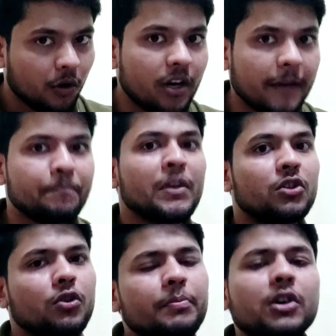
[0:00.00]
Okay,
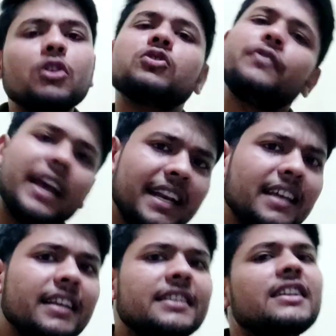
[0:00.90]
so because of
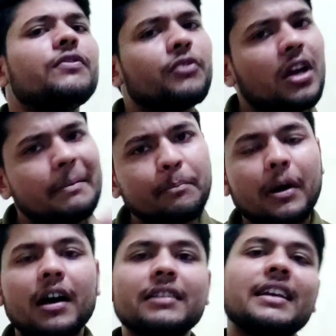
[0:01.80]
any reason, if you have
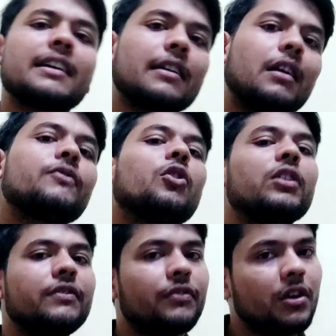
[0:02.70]
parked the aircraft
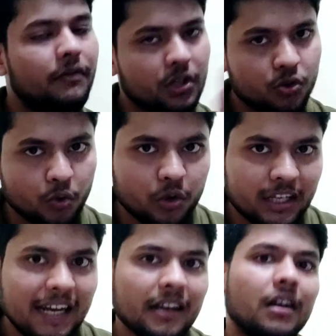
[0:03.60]
or if you have stored
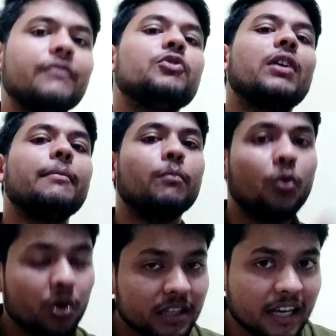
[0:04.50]
the aircraft, you have
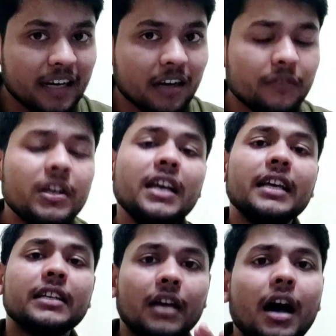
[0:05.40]
moored the aircraft,
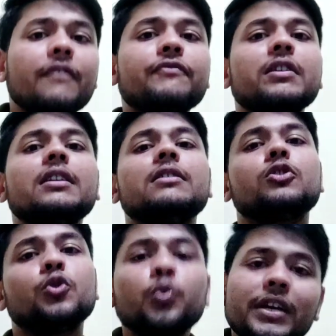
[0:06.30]
after
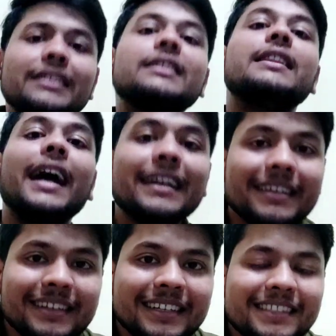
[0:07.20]
doing
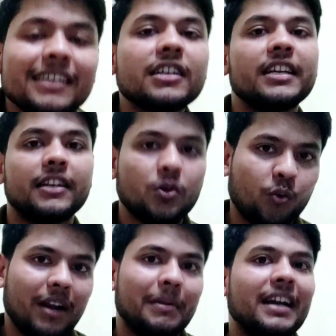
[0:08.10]
that reason
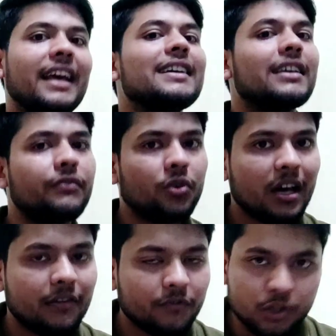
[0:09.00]
requirement, like if you
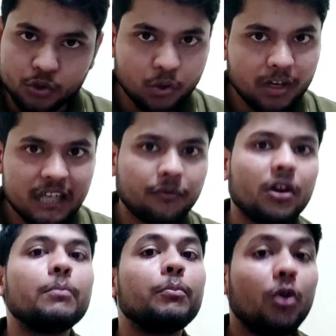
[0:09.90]
have stored it
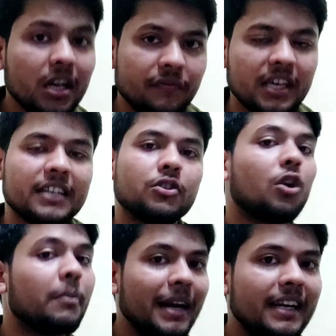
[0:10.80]
for modification
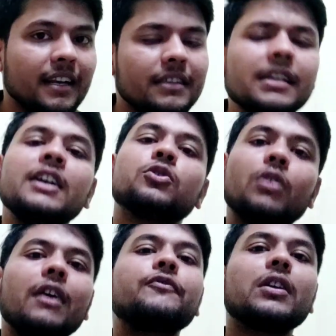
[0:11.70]
or maintenance,
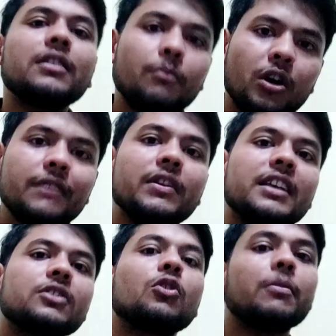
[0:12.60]
so after the
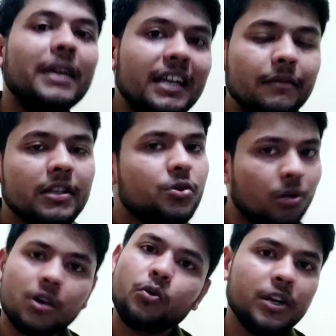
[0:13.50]
modification or maintenance,
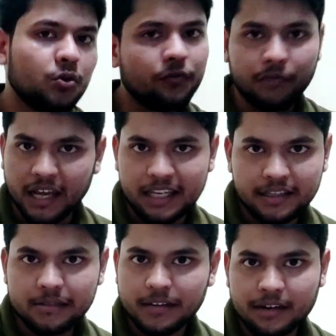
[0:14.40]
you are going to fly
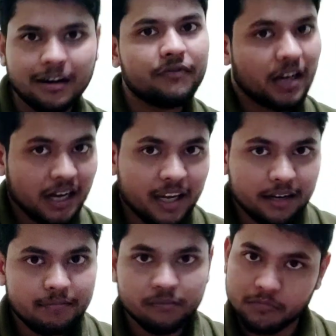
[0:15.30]
this aircraft
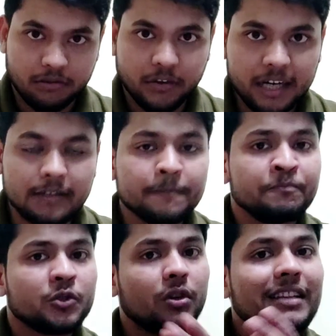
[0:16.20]
again, right?
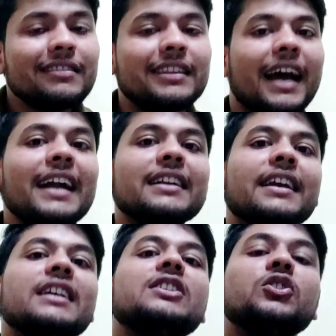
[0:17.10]
So in that
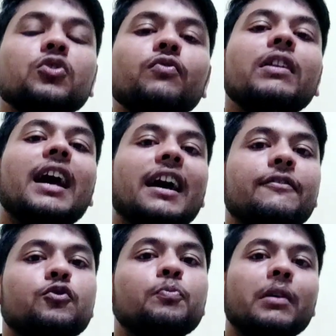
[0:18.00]
case, you will
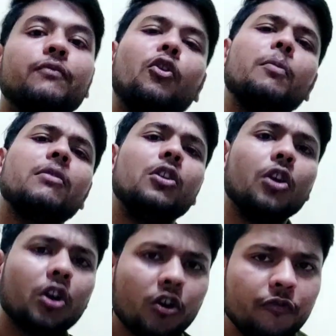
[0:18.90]
have to perform
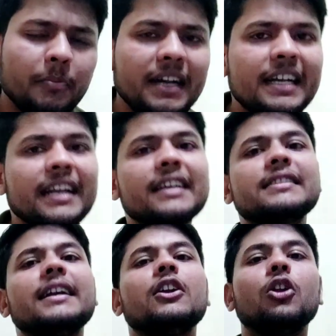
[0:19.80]
lot of
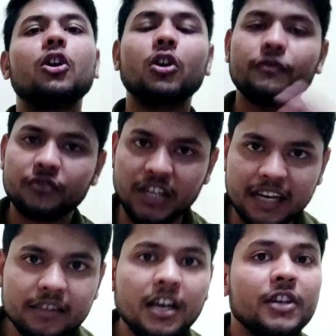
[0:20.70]
maintenance and lot of
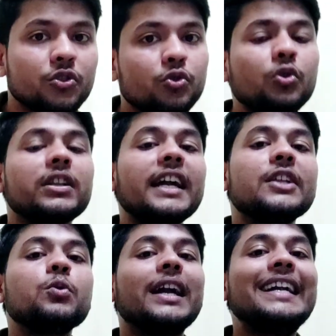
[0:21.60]
checks so
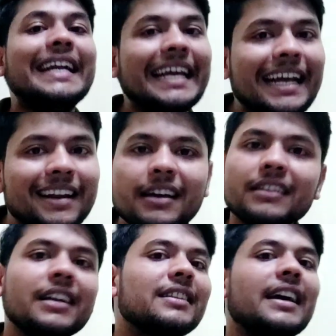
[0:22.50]
that you can
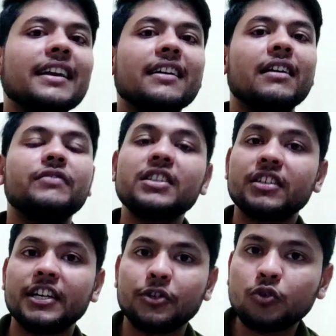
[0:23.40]
declare that the aircraft is
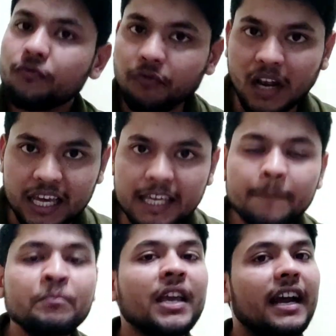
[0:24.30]
ready to
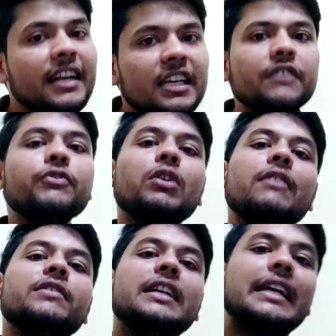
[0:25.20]
fly. And if you
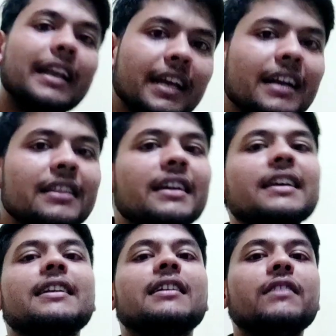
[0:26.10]
have declared that
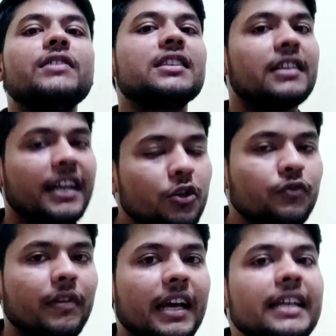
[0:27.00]
aircraft is ready
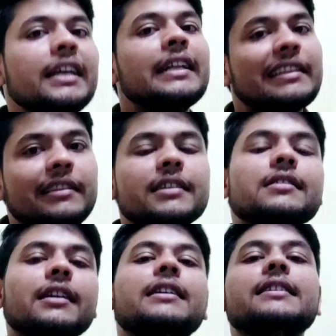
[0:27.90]
to fly,
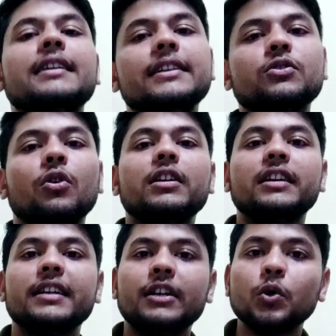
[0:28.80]
this condition is called
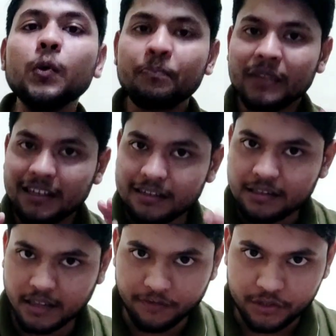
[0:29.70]
return to
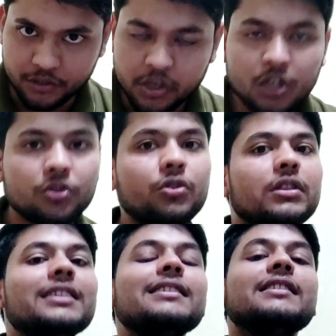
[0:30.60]
service. So
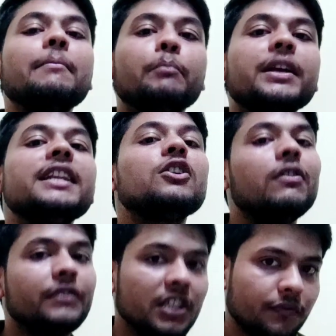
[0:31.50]
this is the meaning
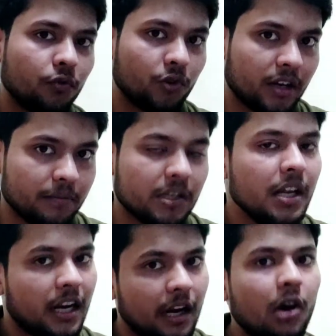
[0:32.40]
of these four terms.
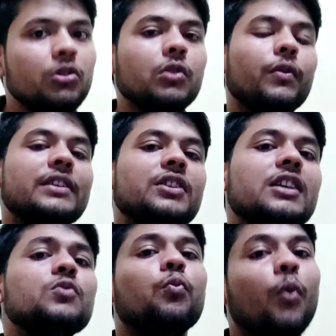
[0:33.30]
Now the question
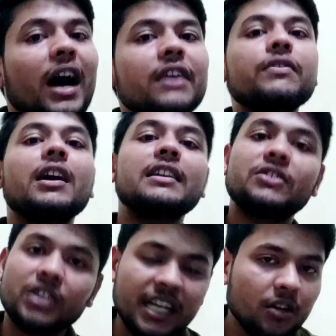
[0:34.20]
is, why we are
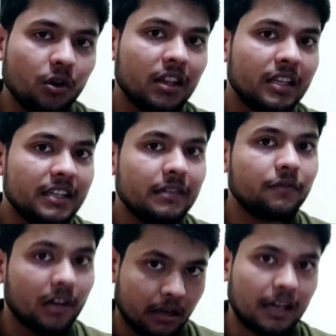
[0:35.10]
studying all these
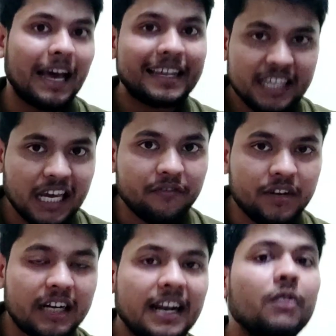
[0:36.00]
as an
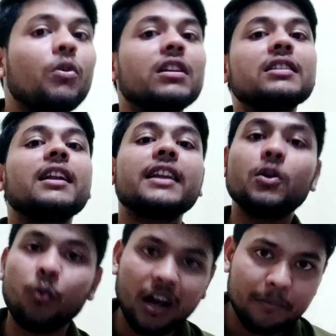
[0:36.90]
aviator and what are the
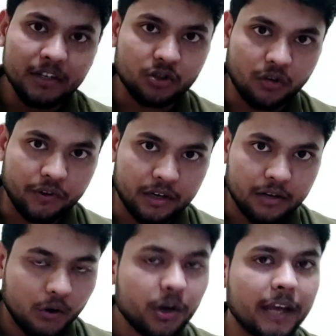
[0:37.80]
requirements of it?
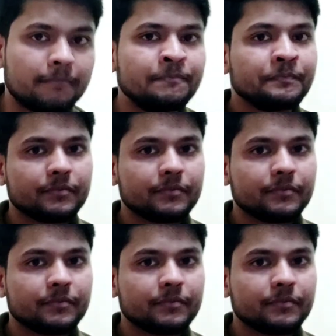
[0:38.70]
Okay,